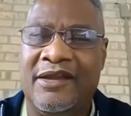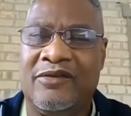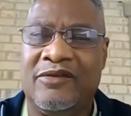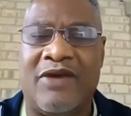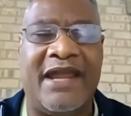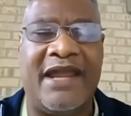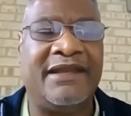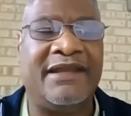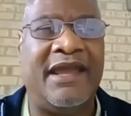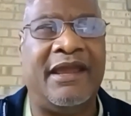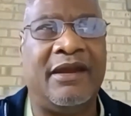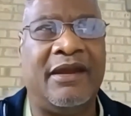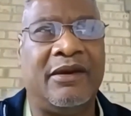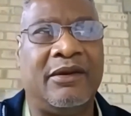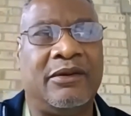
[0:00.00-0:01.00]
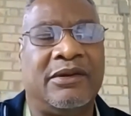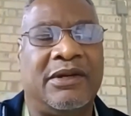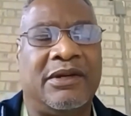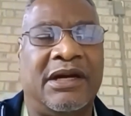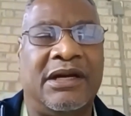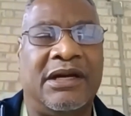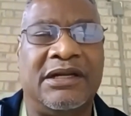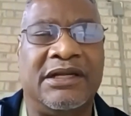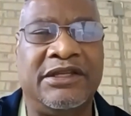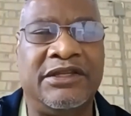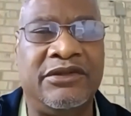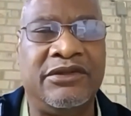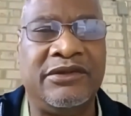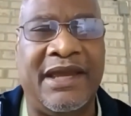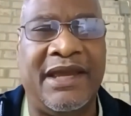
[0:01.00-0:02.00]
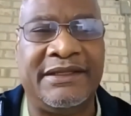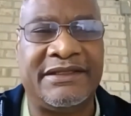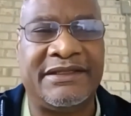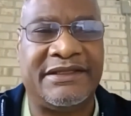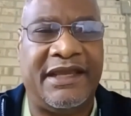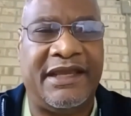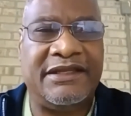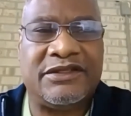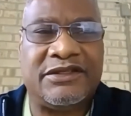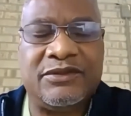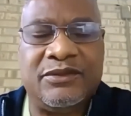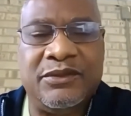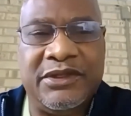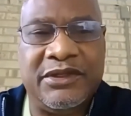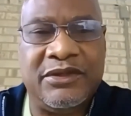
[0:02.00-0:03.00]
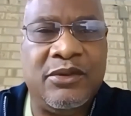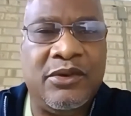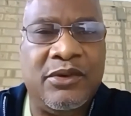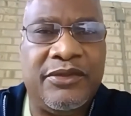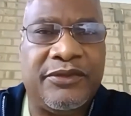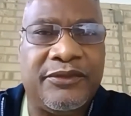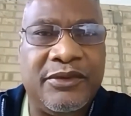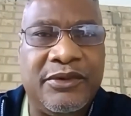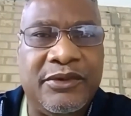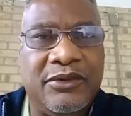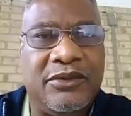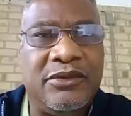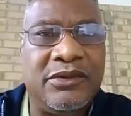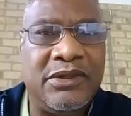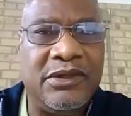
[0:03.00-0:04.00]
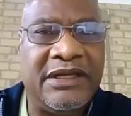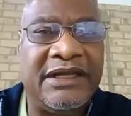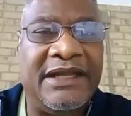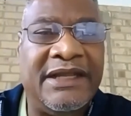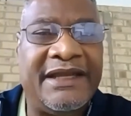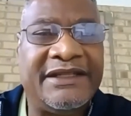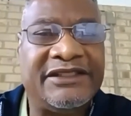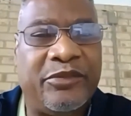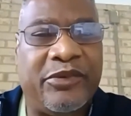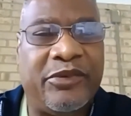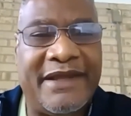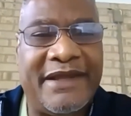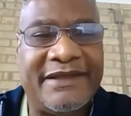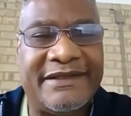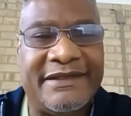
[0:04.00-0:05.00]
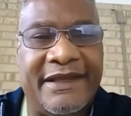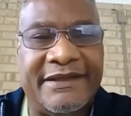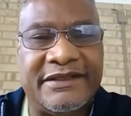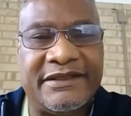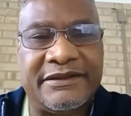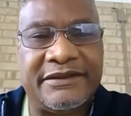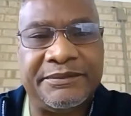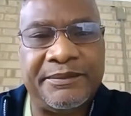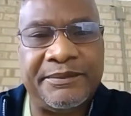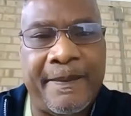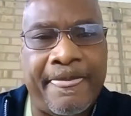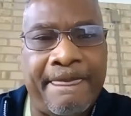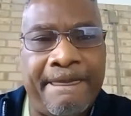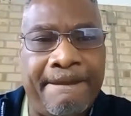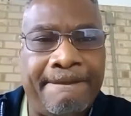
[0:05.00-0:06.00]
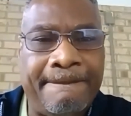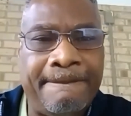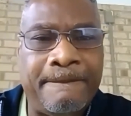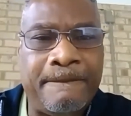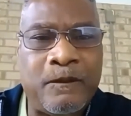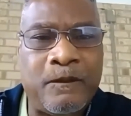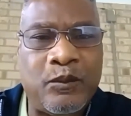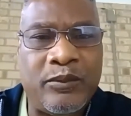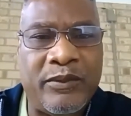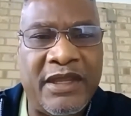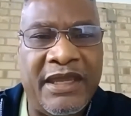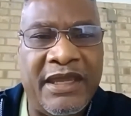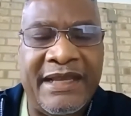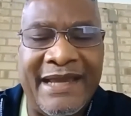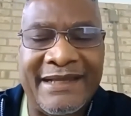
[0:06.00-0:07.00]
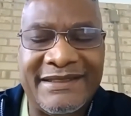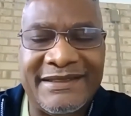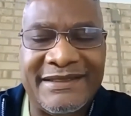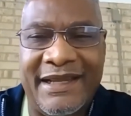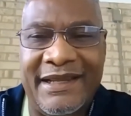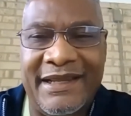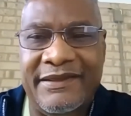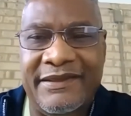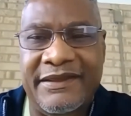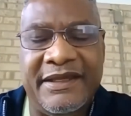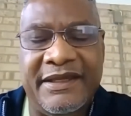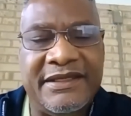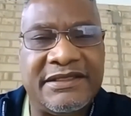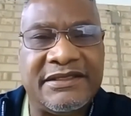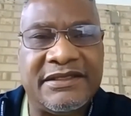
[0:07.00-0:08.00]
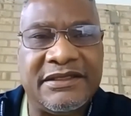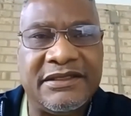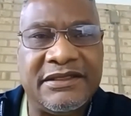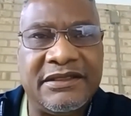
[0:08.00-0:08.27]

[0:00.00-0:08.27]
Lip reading: Right now, in the United States, we're going through an election process. And I say this